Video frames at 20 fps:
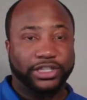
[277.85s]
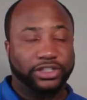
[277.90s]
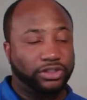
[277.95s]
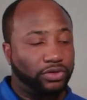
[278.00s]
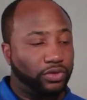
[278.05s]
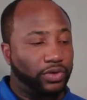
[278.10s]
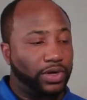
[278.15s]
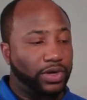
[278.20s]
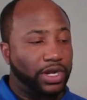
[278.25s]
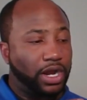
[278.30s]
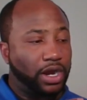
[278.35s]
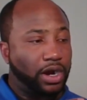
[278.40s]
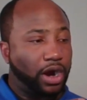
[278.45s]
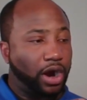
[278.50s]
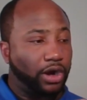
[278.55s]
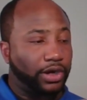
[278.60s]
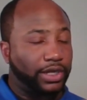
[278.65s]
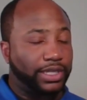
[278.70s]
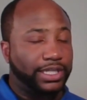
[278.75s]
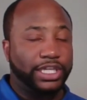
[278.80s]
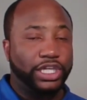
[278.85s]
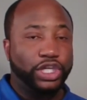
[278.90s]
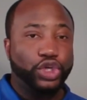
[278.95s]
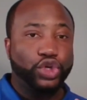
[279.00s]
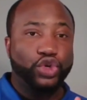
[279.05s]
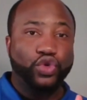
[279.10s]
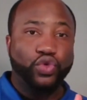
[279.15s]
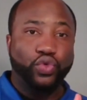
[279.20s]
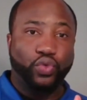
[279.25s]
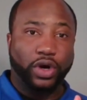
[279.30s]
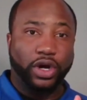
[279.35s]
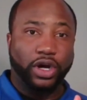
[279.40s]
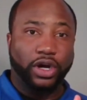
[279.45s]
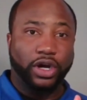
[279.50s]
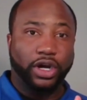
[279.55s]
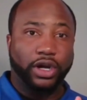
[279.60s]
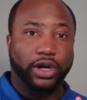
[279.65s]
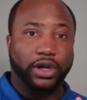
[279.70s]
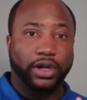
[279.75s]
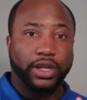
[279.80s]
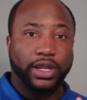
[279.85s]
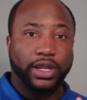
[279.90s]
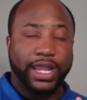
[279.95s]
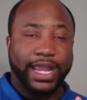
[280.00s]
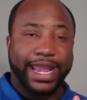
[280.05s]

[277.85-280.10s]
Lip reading: So our keyword,